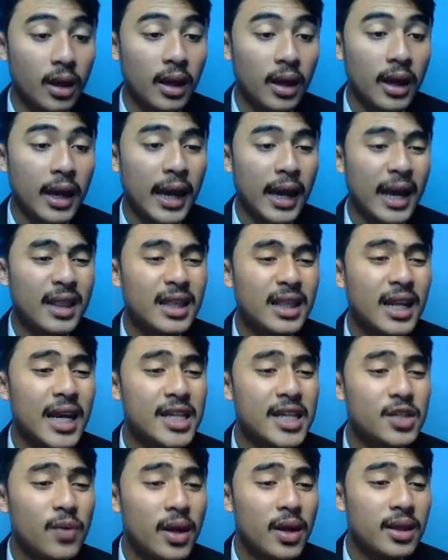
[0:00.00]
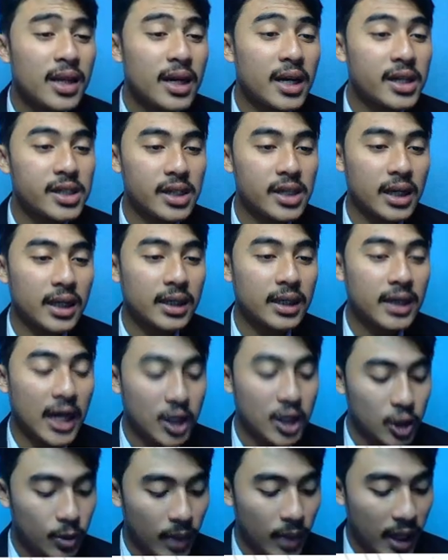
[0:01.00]
And the last one, there is a
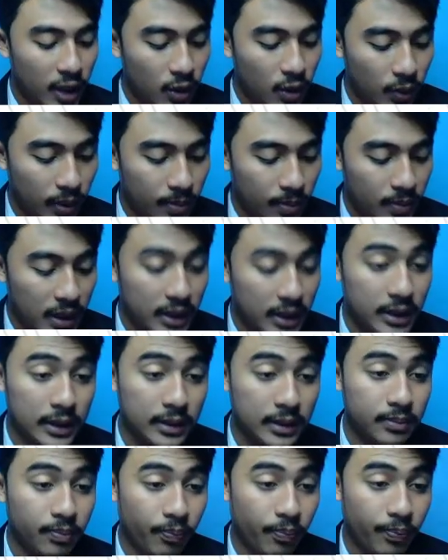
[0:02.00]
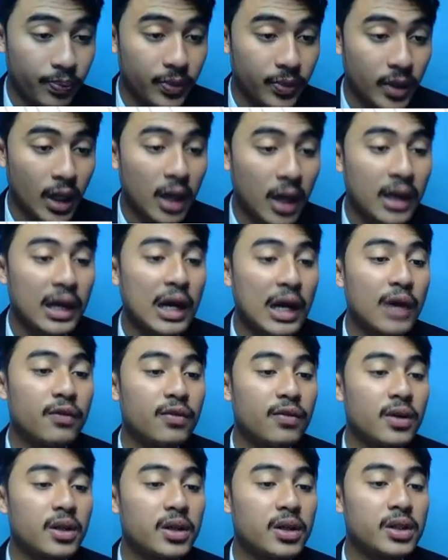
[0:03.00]
classroom equipment.
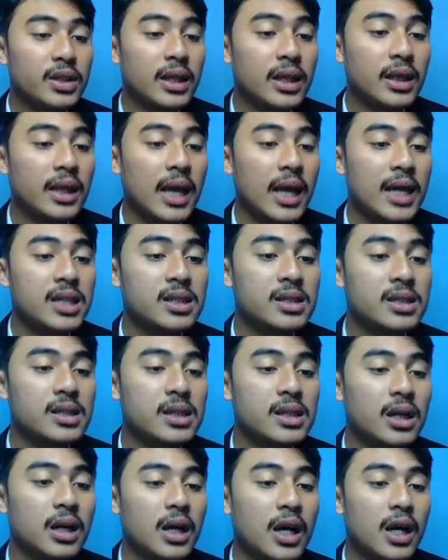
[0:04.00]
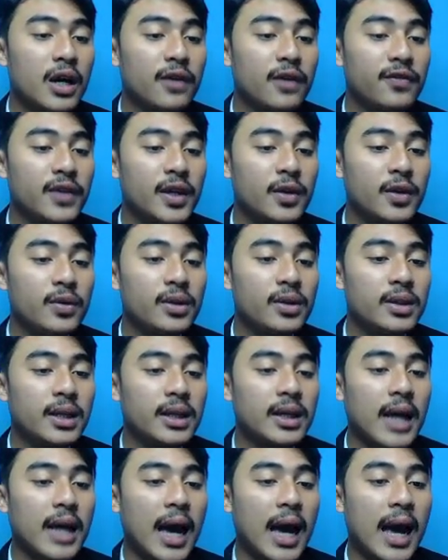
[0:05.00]
Over the last few
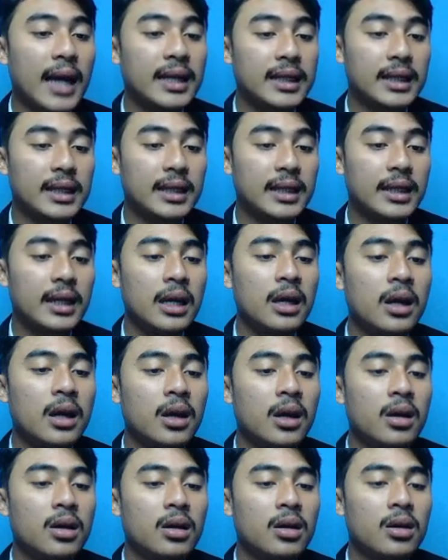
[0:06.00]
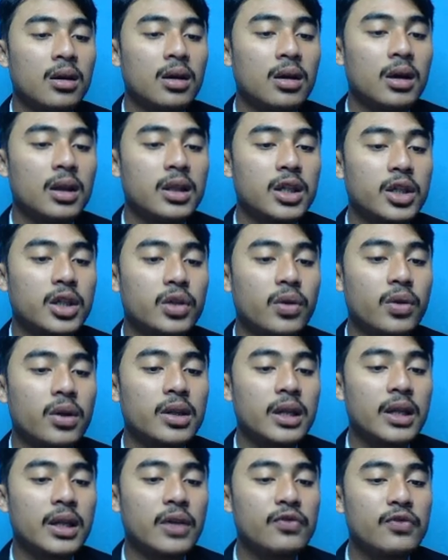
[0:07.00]
decades, the growth
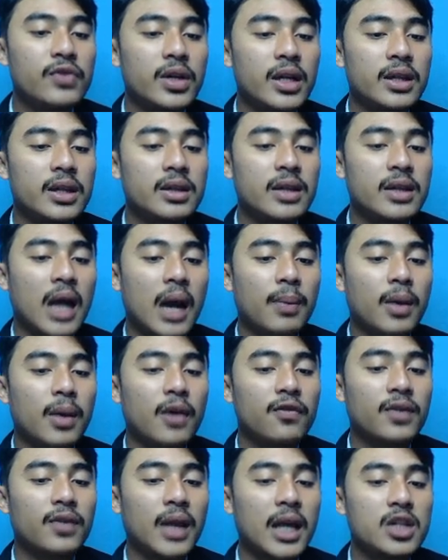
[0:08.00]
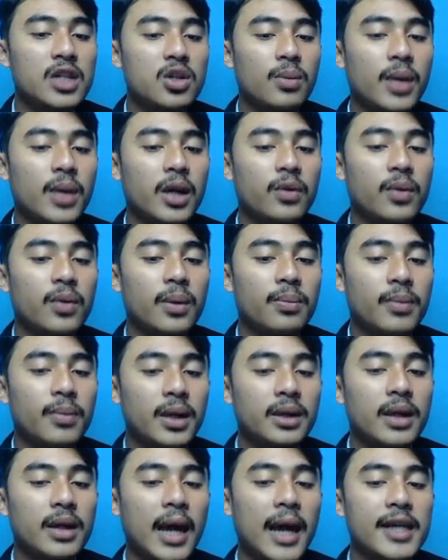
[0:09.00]
in different type of classroom
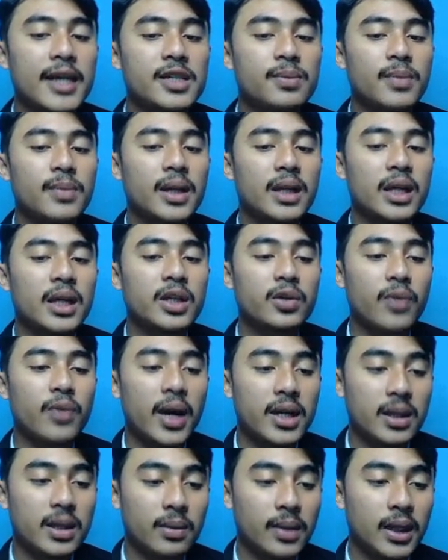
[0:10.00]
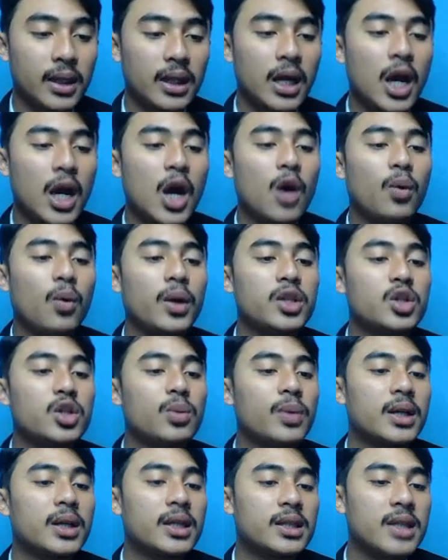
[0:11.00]
equipment has been incredible. Once
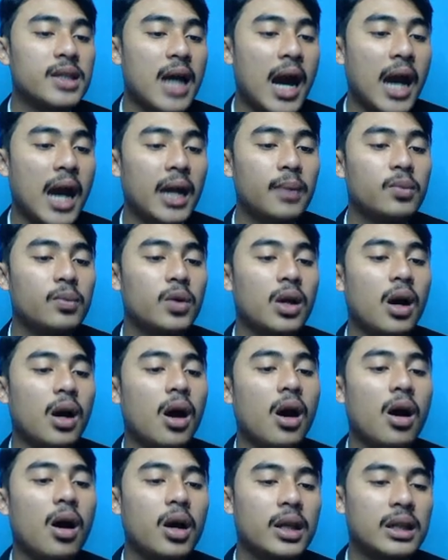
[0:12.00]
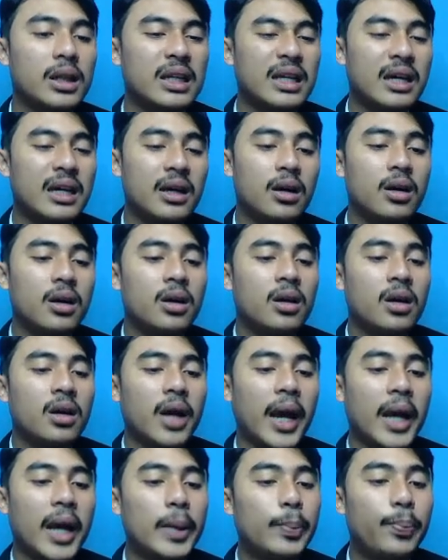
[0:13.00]
upon a time, we only
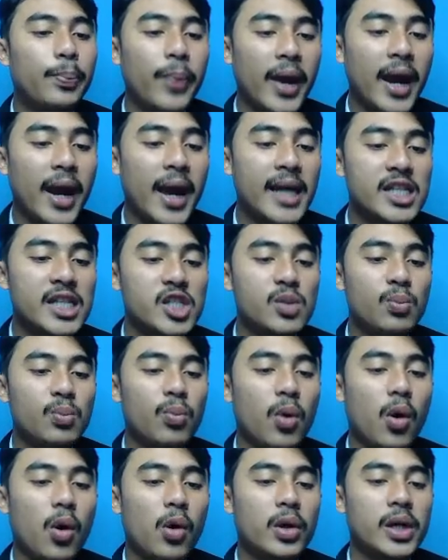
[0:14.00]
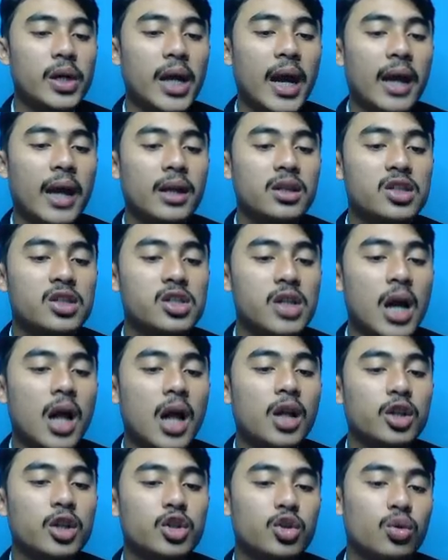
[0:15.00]
had pens, board, and
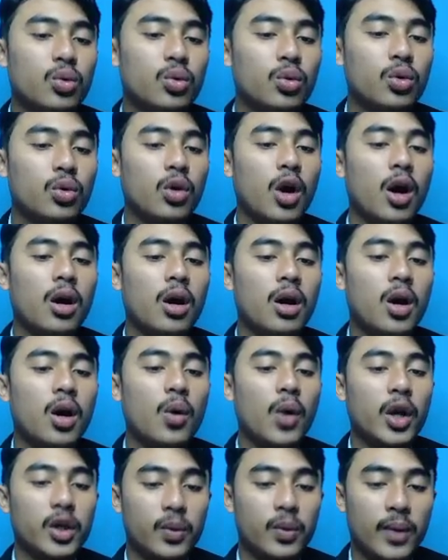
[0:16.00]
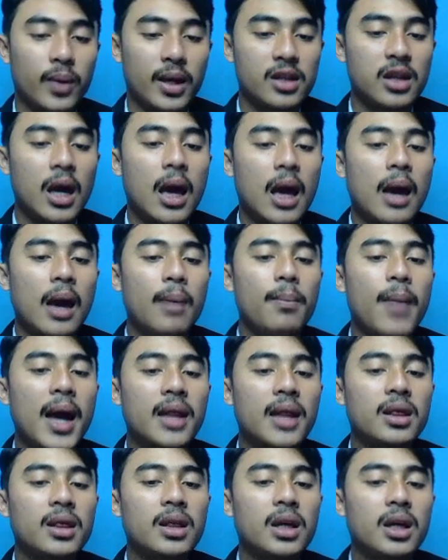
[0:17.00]
chalk to work with,
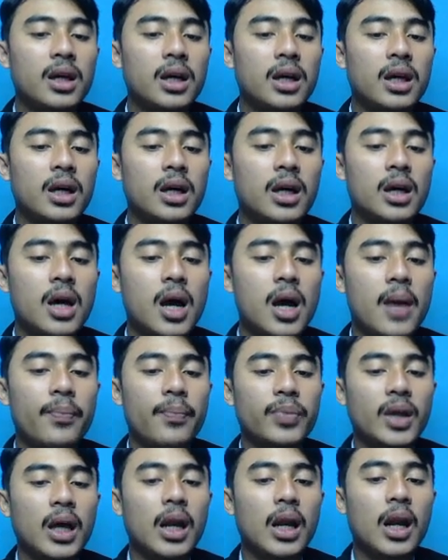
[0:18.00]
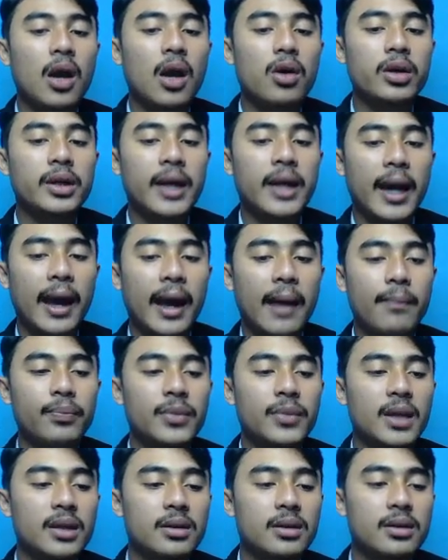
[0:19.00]
but along
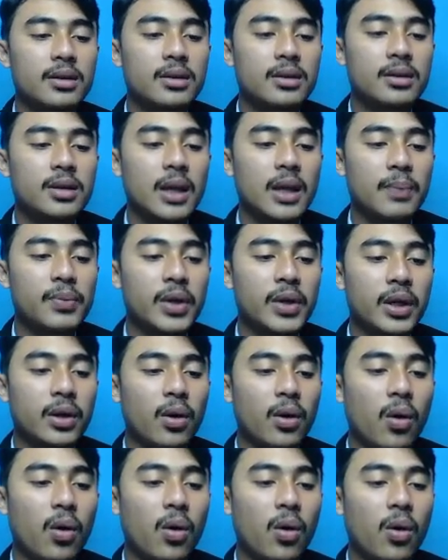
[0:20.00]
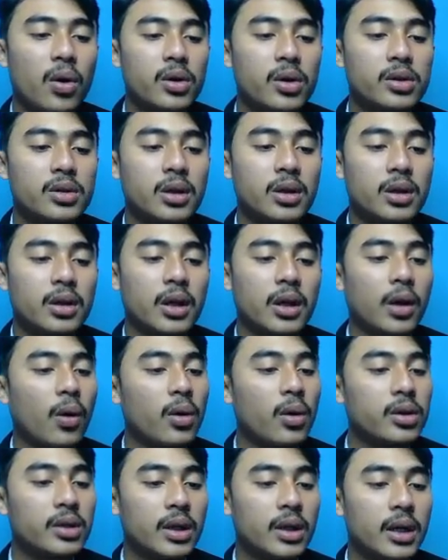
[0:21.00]
came the
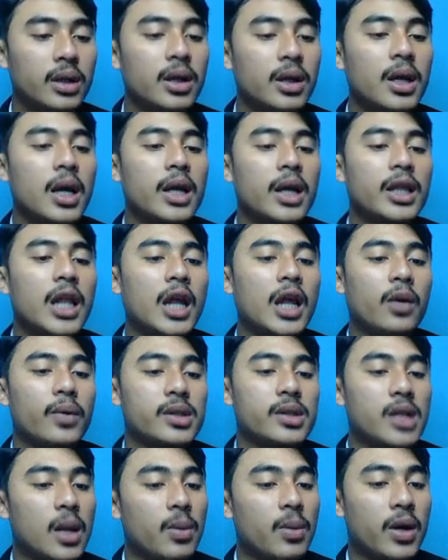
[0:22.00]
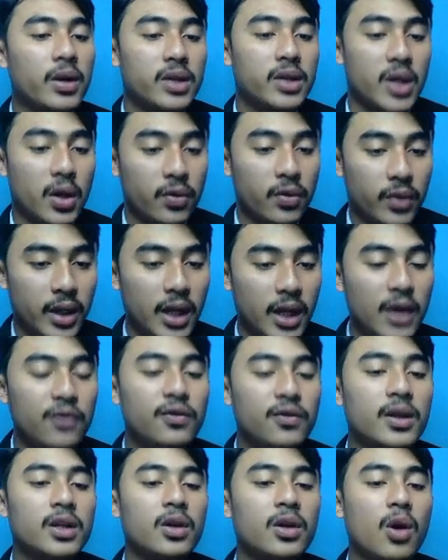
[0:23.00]
recorder, the language laboratory,
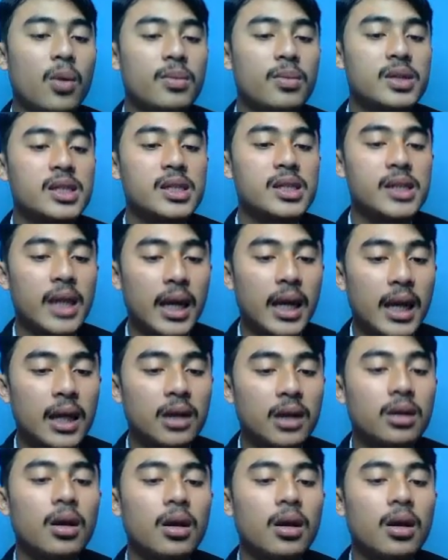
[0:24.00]
video machine,